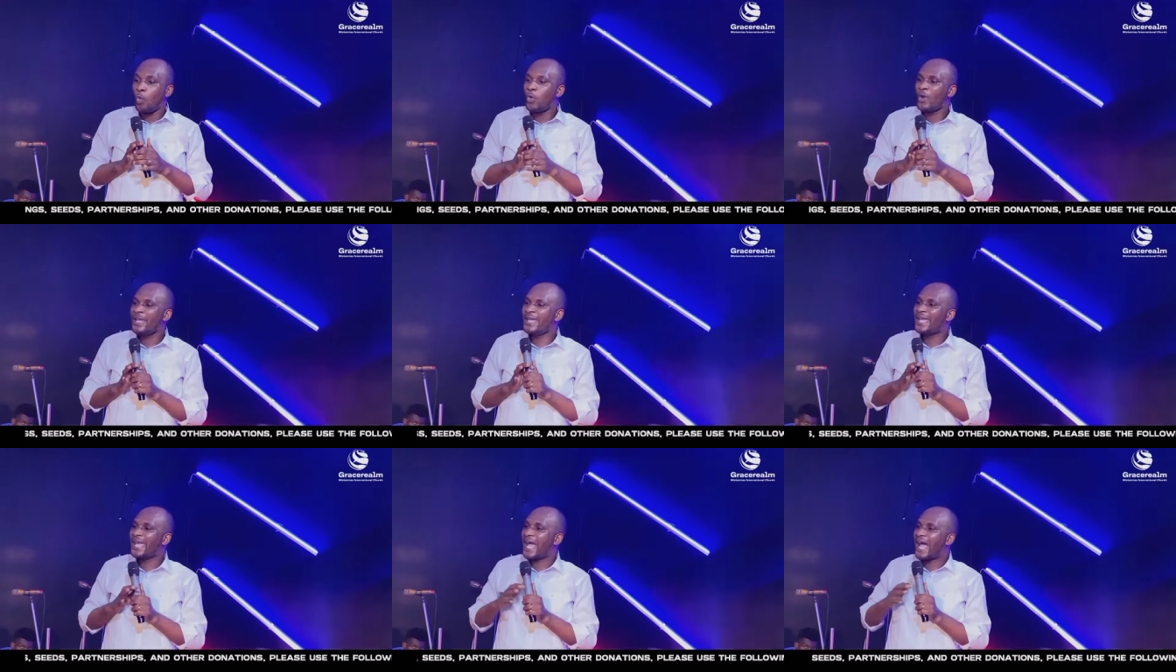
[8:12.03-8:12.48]

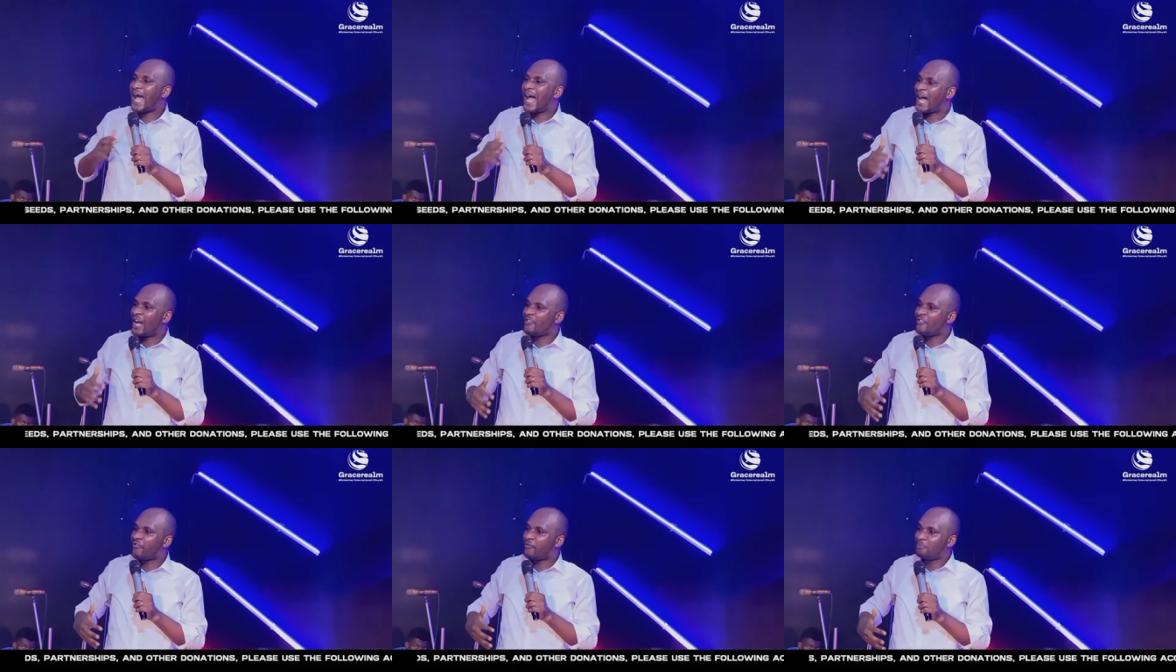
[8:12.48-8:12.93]
we
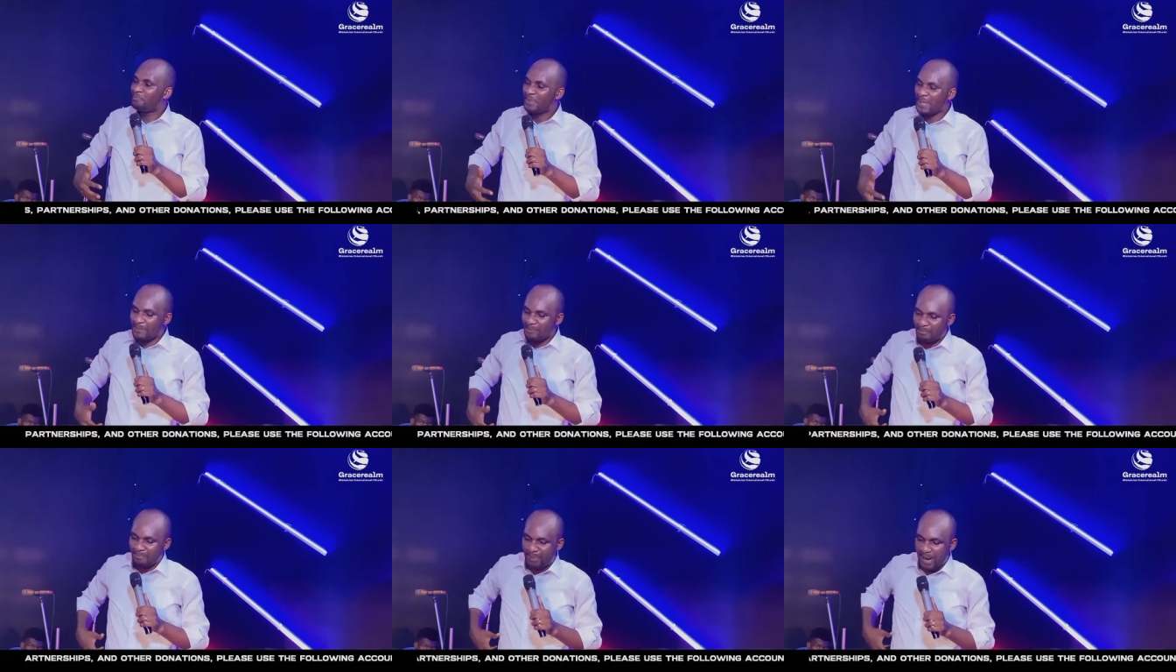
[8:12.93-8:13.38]
have
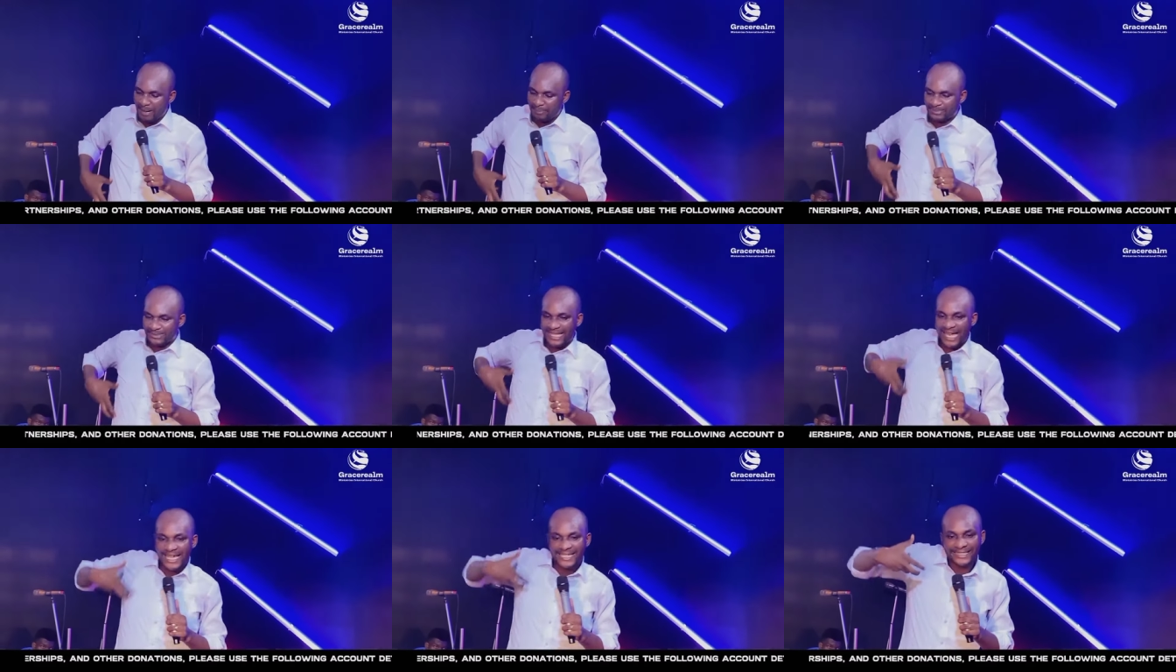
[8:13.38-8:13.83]
been
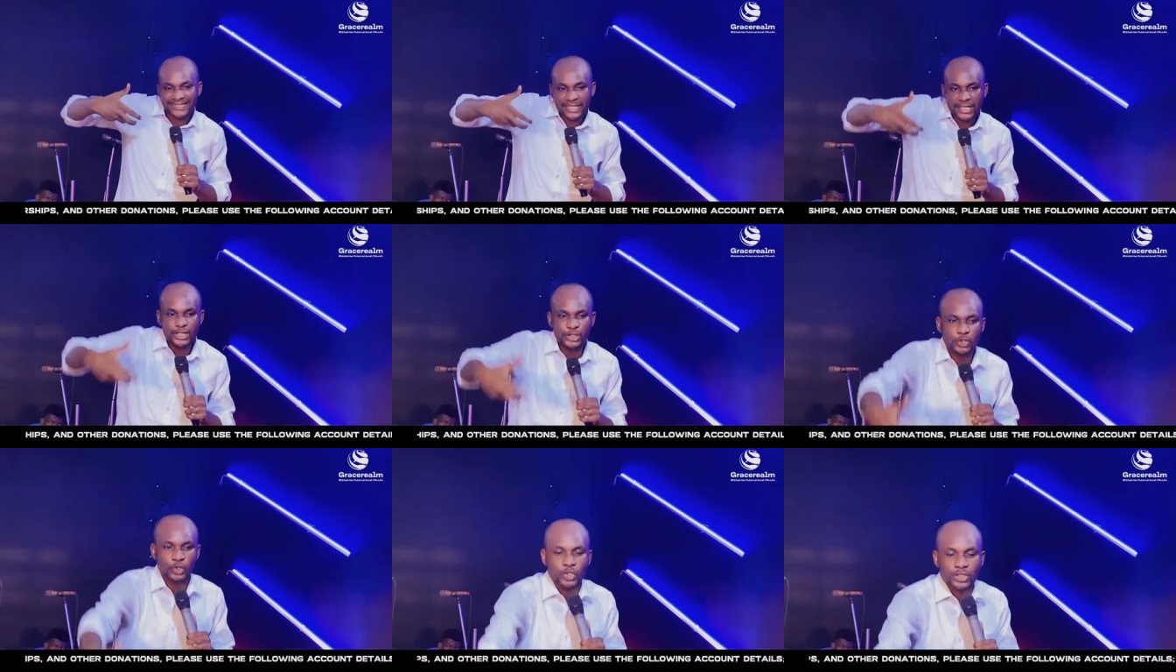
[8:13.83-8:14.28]
baptized
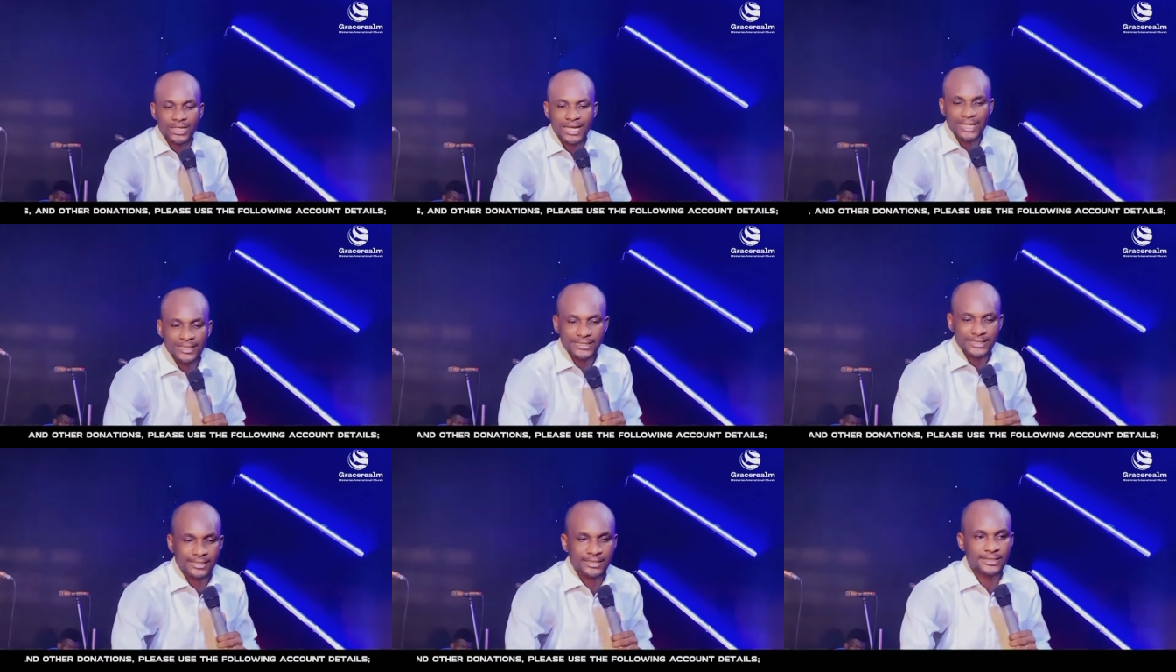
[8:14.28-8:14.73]
into
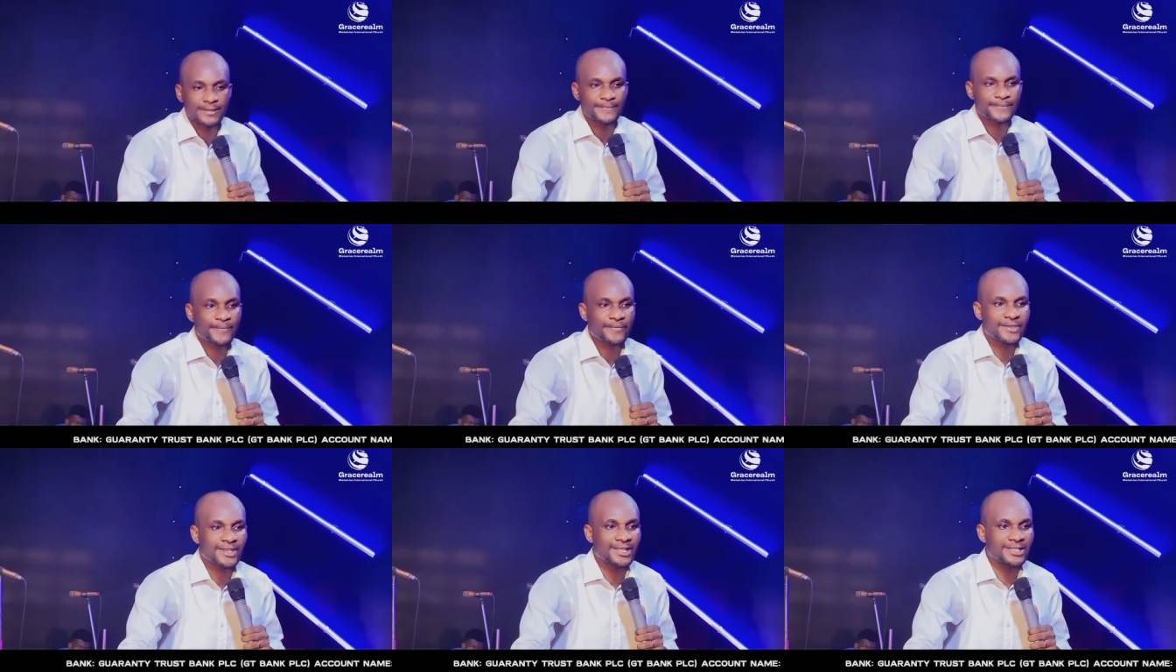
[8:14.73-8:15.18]
Christ,
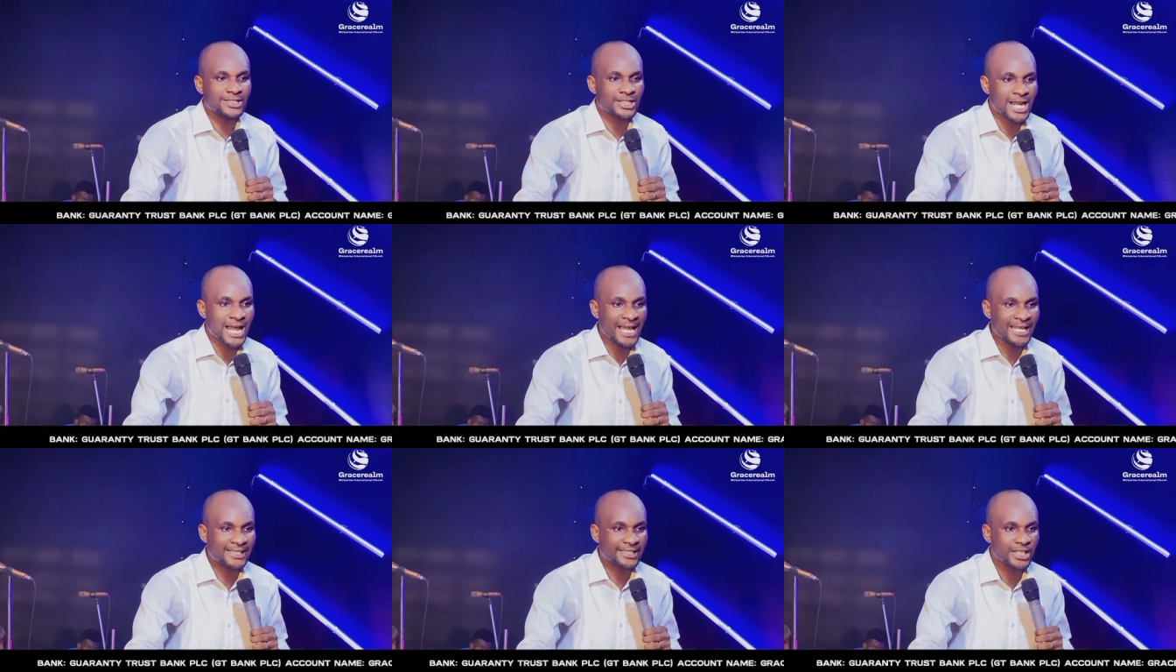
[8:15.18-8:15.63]

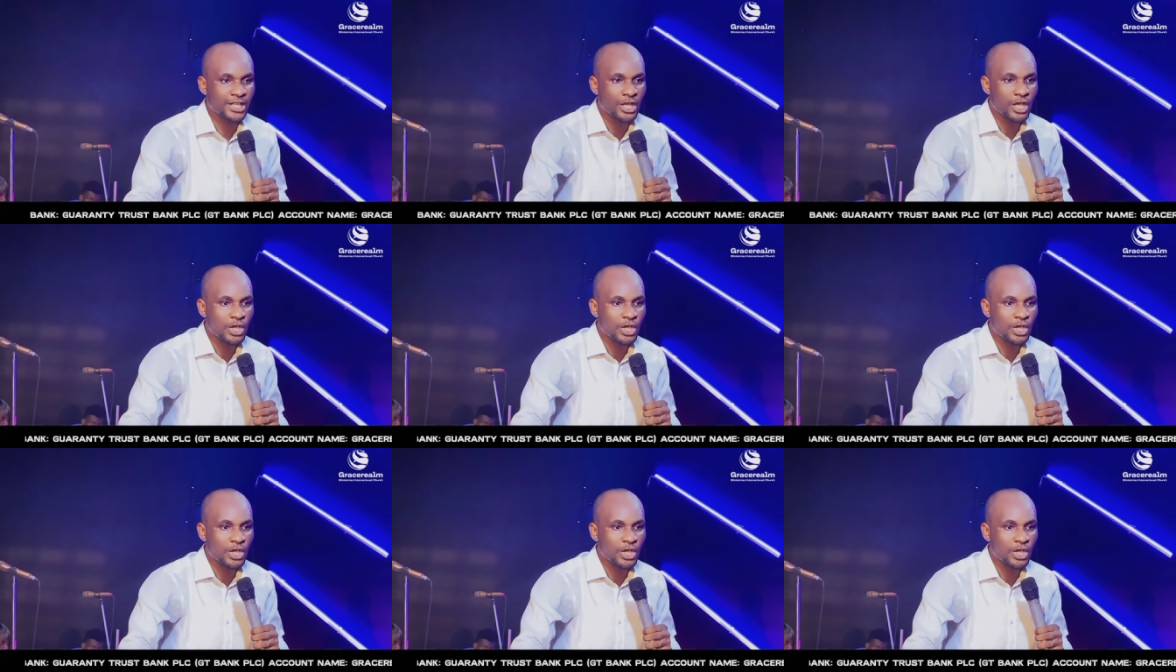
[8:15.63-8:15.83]
right?